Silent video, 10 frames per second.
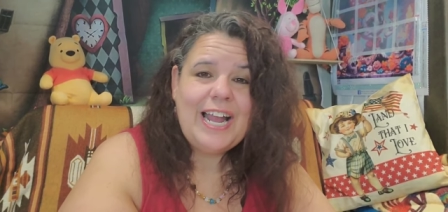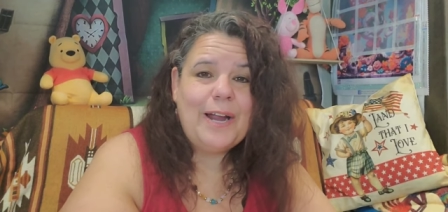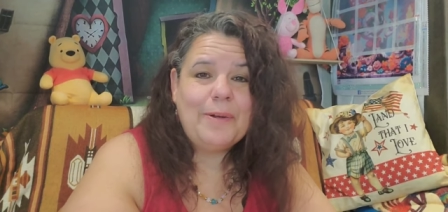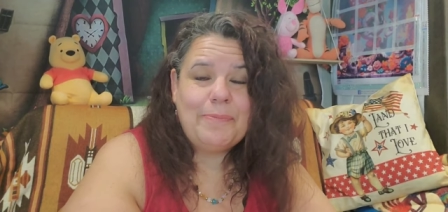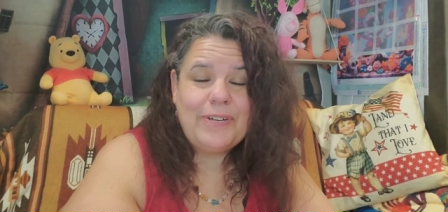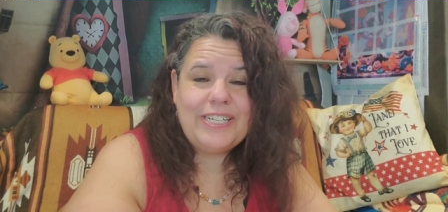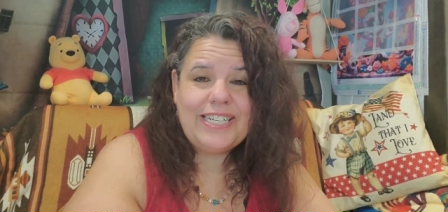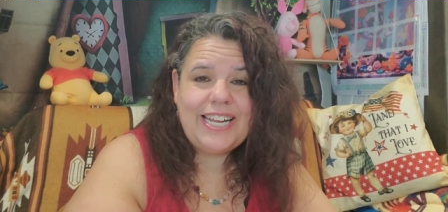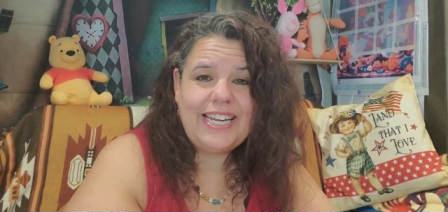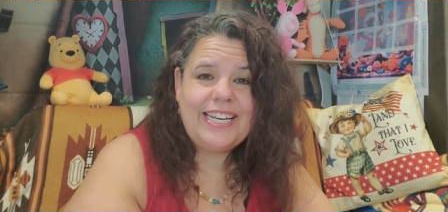I
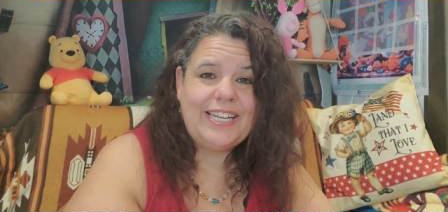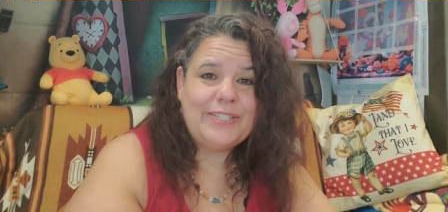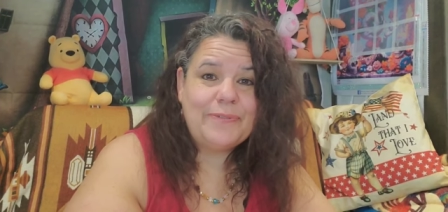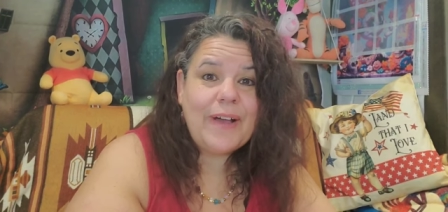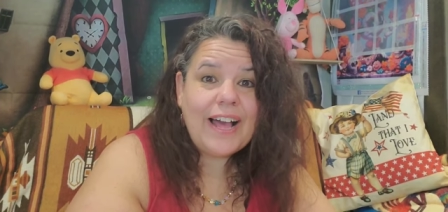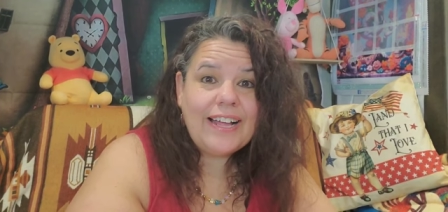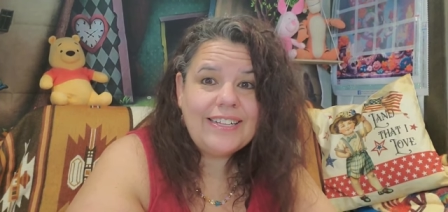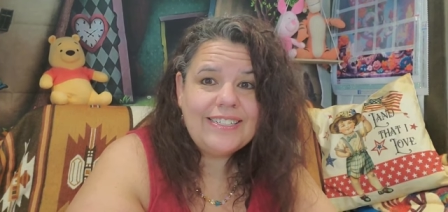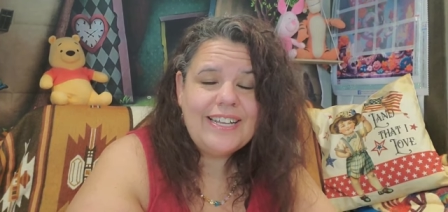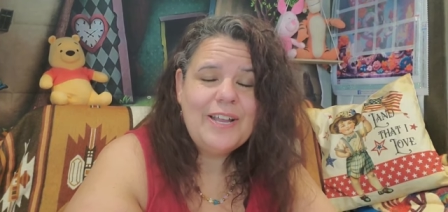appreciate it as
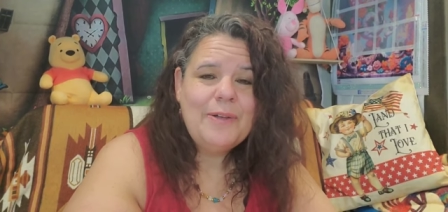well.